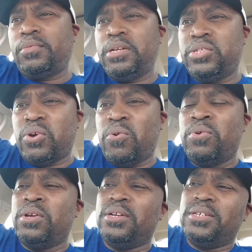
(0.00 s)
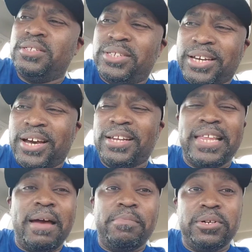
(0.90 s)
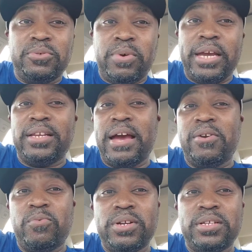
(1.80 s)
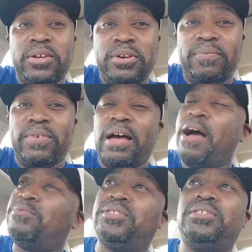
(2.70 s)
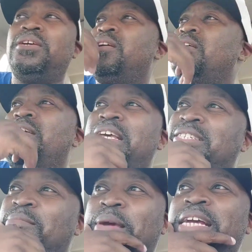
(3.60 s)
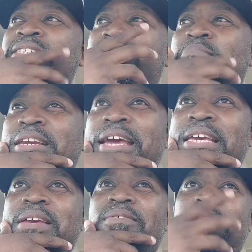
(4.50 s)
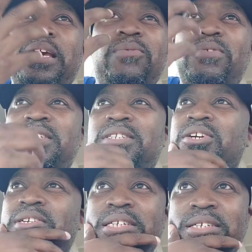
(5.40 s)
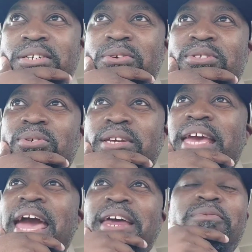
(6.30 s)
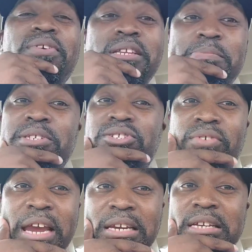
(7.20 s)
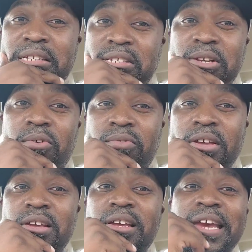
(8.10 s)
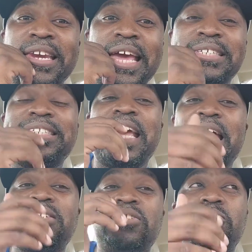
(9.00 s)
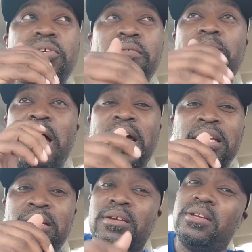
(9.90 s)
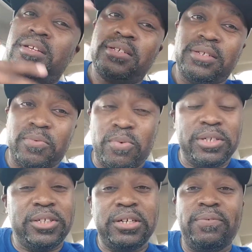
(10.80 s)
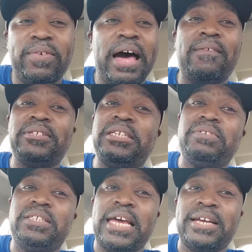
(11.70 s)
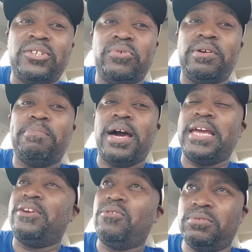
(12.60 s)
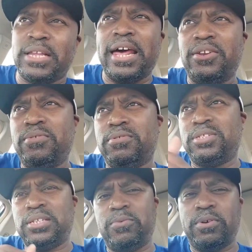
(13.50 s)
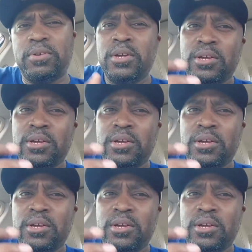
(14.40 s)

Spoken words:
So to cut that much weight down to 135, it's amazing to me that he even made 130. So he had to really be draining himself, and that's taxing on your body. 135 is even taxing on your body. I know a lot of you gonna say, well,